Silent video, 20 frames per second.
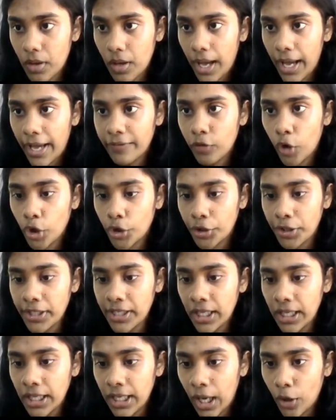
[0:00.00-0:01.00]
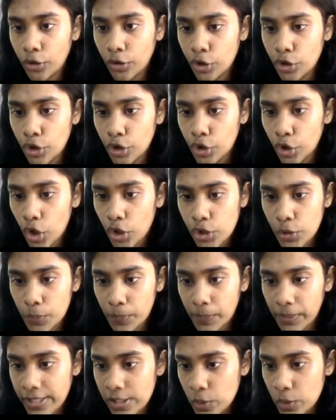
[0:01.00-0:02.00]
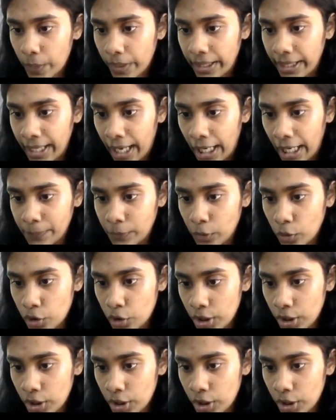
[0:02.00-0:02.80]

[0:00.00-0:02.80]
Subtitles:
I've already allowed you to talk, so please quickly unmute